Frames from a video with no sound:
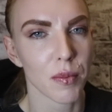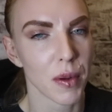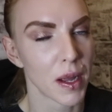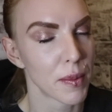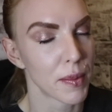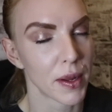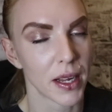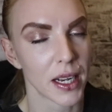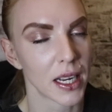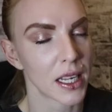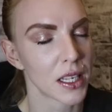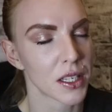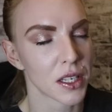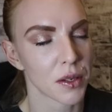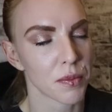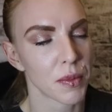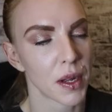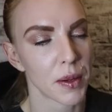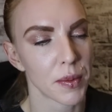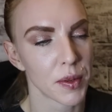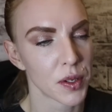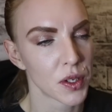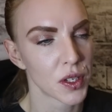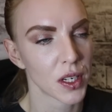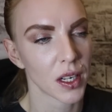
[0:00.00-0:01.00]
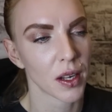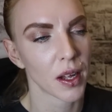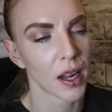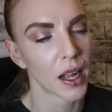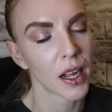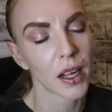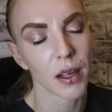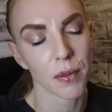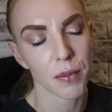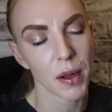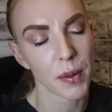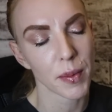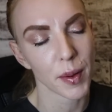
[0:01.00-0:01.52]
Maybe it is, and maybe she,
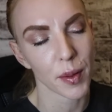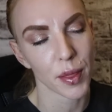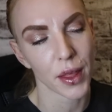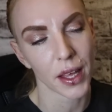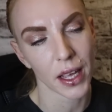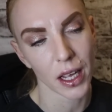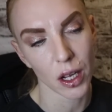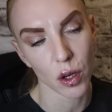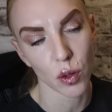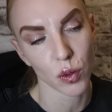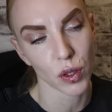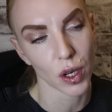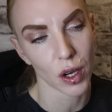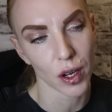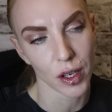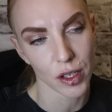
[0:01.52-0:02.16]
like maybe I think along the